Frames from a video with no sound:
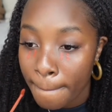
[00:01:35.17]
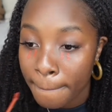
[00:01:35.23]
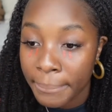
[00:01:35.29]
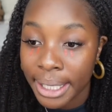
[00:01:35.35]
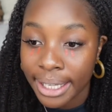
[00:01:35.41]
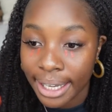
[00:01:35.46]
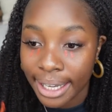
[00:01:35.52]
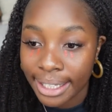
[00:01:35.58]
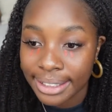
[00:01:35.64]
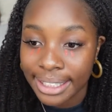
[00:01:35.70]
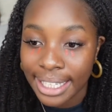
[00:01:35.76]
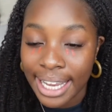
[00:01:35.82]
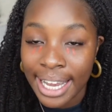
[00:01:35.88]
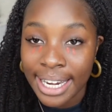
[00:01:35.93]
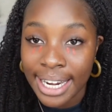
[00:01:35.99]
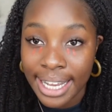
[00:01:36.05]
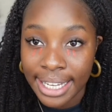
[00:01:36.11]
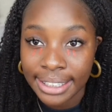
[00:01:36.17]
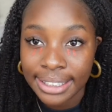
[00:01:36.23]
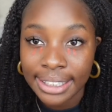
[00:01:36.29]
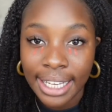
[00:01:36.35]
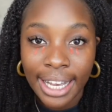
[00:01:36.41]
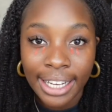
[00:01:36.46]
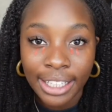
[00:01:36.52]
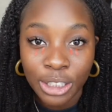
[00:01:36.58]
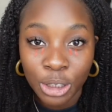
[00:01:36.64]
because it is
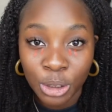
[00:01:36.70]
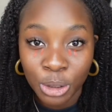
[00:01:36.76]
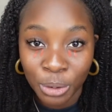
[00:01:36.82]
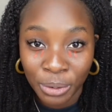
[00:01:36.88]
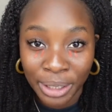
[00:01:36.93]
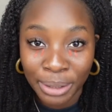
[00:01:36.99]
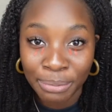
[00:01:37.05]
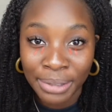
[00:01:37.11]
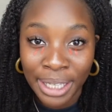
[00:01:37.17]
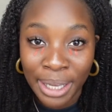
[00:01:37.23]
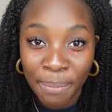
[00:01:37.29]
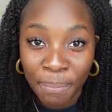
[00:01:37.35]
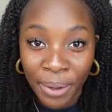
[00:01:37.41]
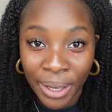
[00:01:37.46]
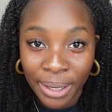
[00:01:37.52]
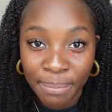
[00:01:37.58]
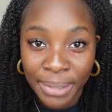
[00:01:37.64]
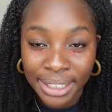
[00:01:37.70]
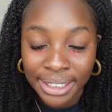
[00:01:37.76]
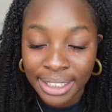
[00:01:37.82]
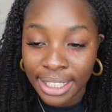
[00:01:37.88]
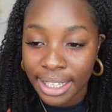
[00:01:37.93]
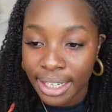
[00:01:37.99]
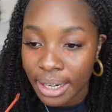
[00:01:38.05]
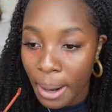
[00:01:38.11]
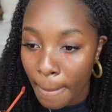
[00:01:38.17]
extremely
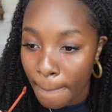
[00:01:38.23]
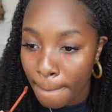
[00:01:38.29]
pigmented.